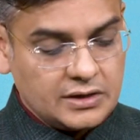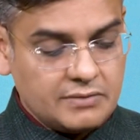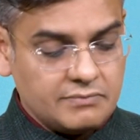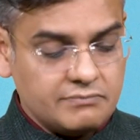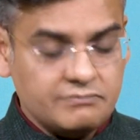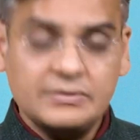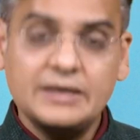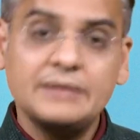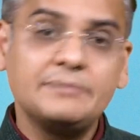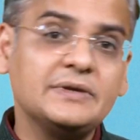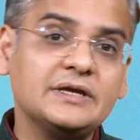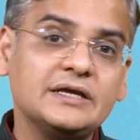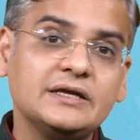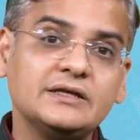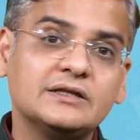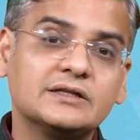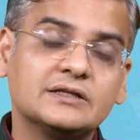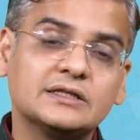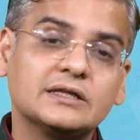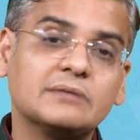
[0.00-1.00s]

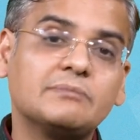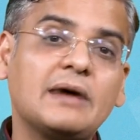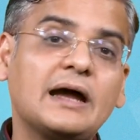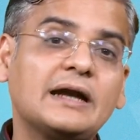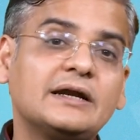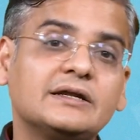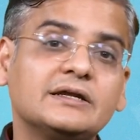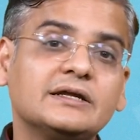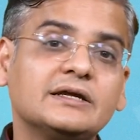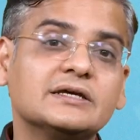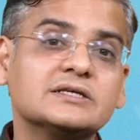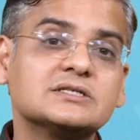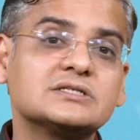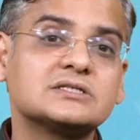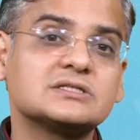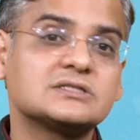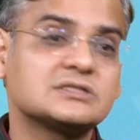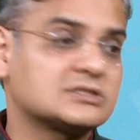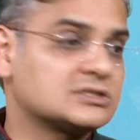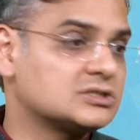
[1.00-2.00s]
Maybe the battery
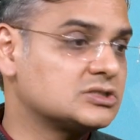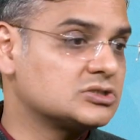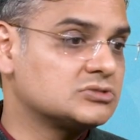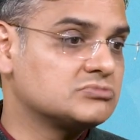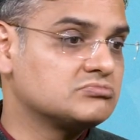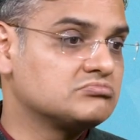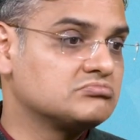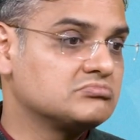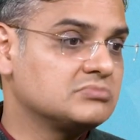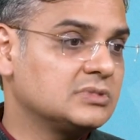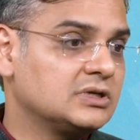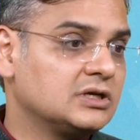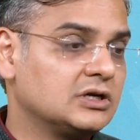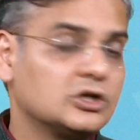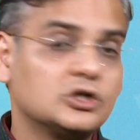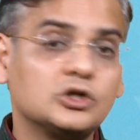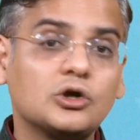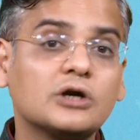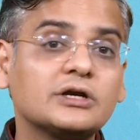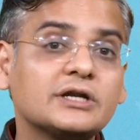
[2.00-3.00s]
is
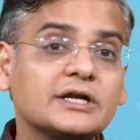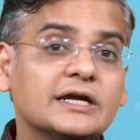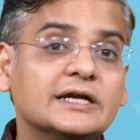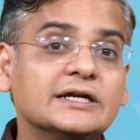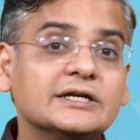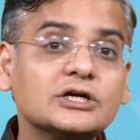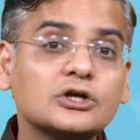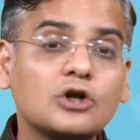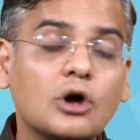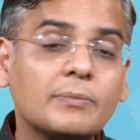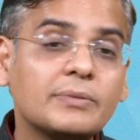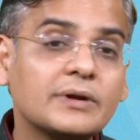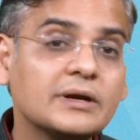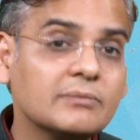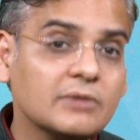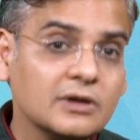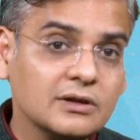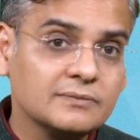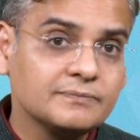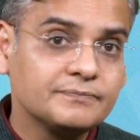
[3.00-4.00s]
not
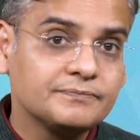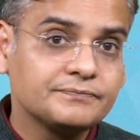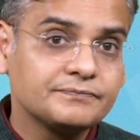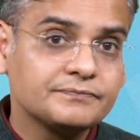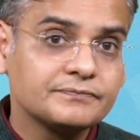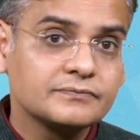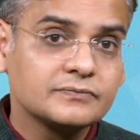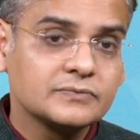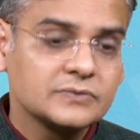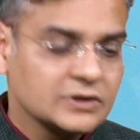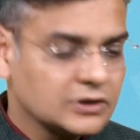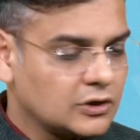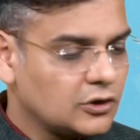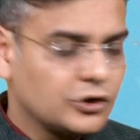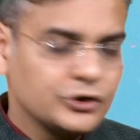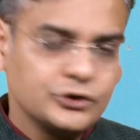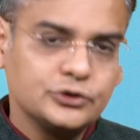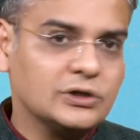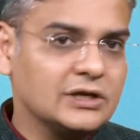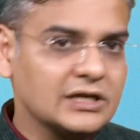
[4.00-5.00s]
interoperable.
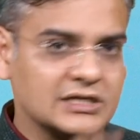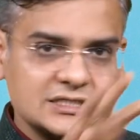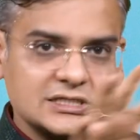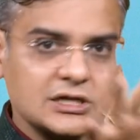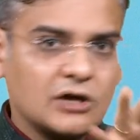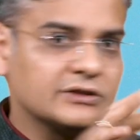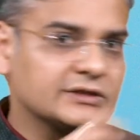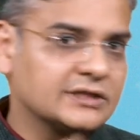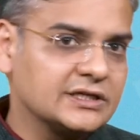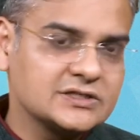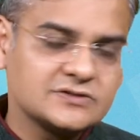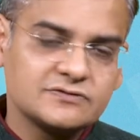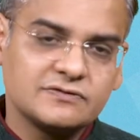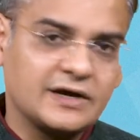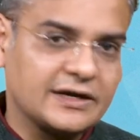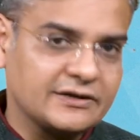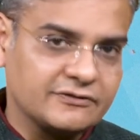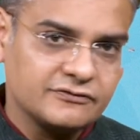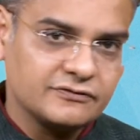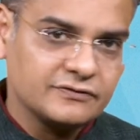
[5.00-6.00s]
You list down these
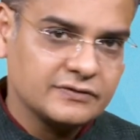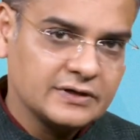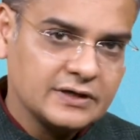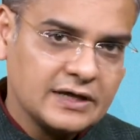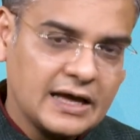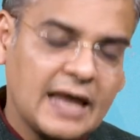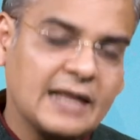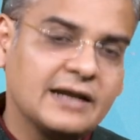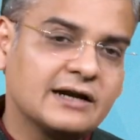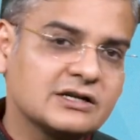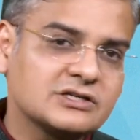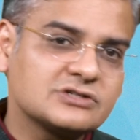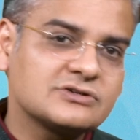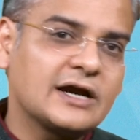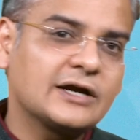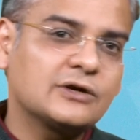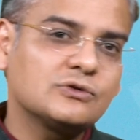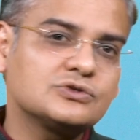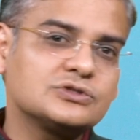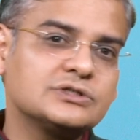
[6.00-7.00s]
5 and let us
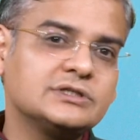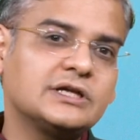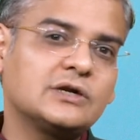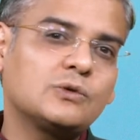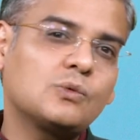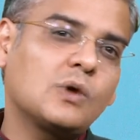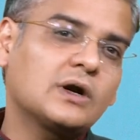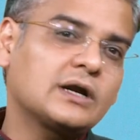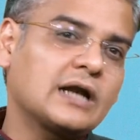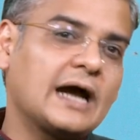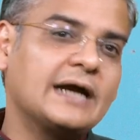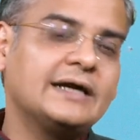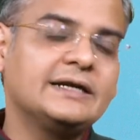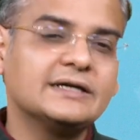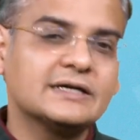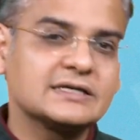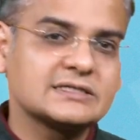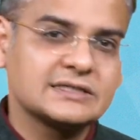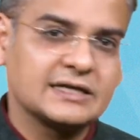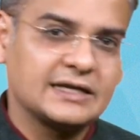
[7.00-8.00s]
try to see that what
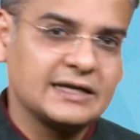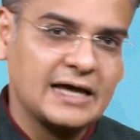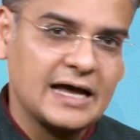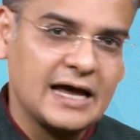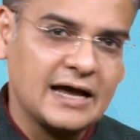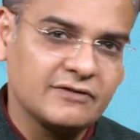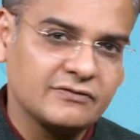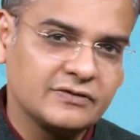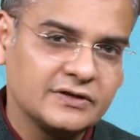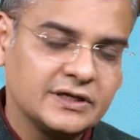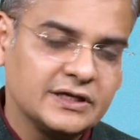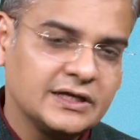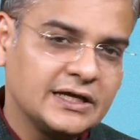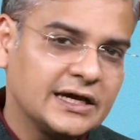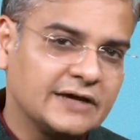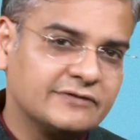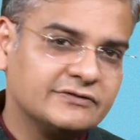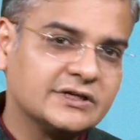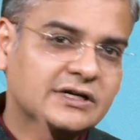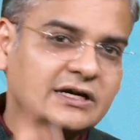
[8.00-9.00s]
ideas can I have.
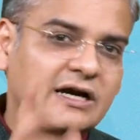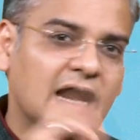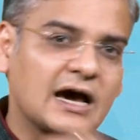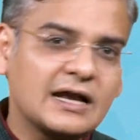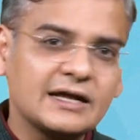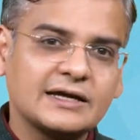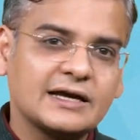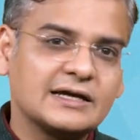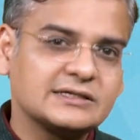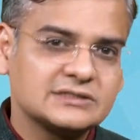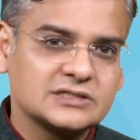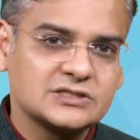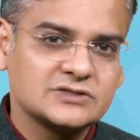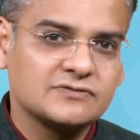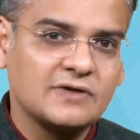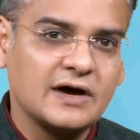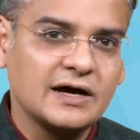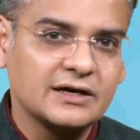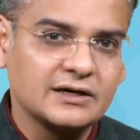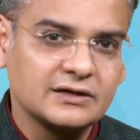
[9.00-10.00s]
If the car catches
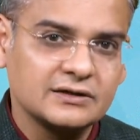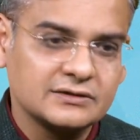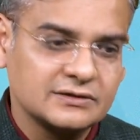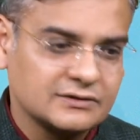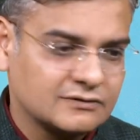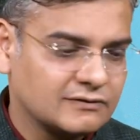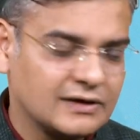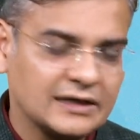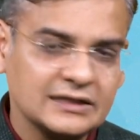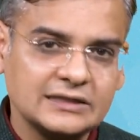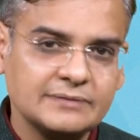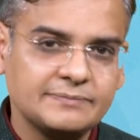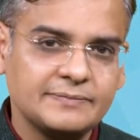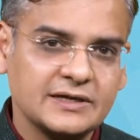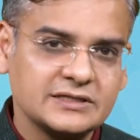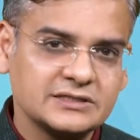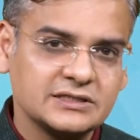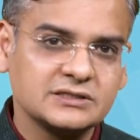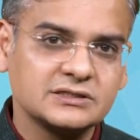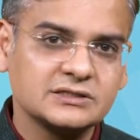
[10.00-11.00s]
fire while the
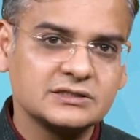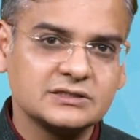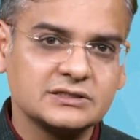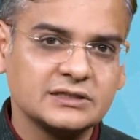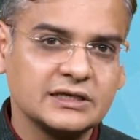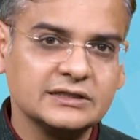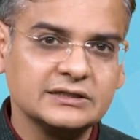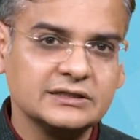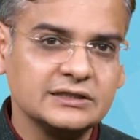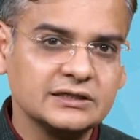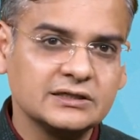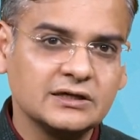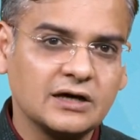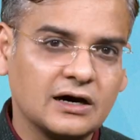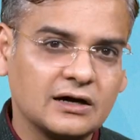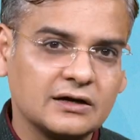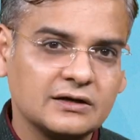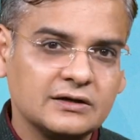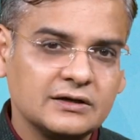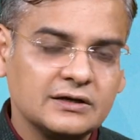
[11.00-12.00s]
passengers are in the
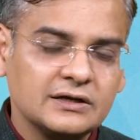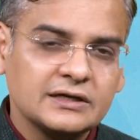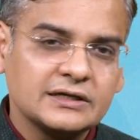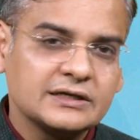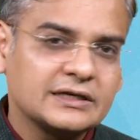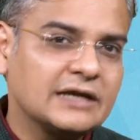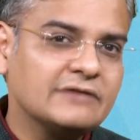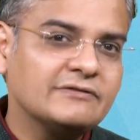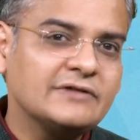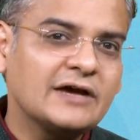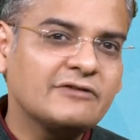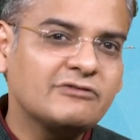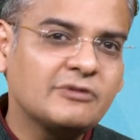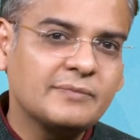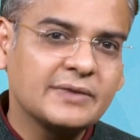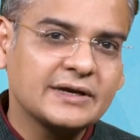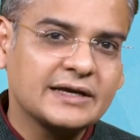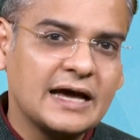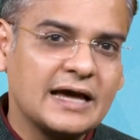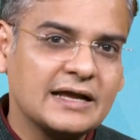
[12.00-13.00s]
car, can we have a
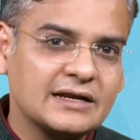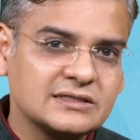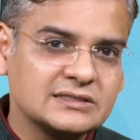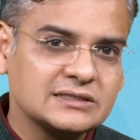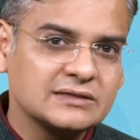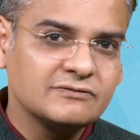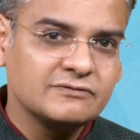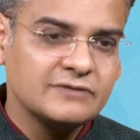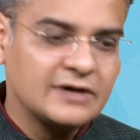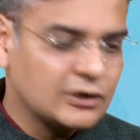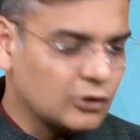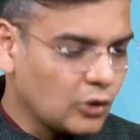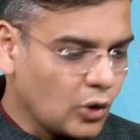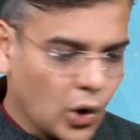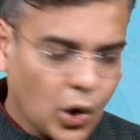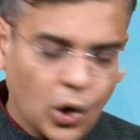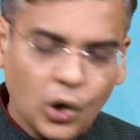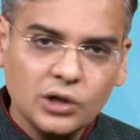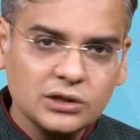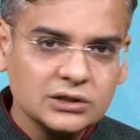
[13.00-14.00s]
mechanism where
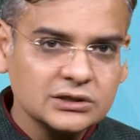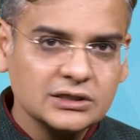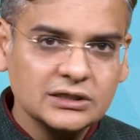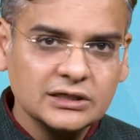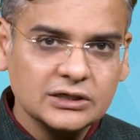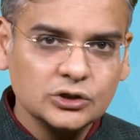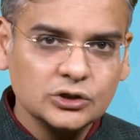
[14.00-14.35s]
all the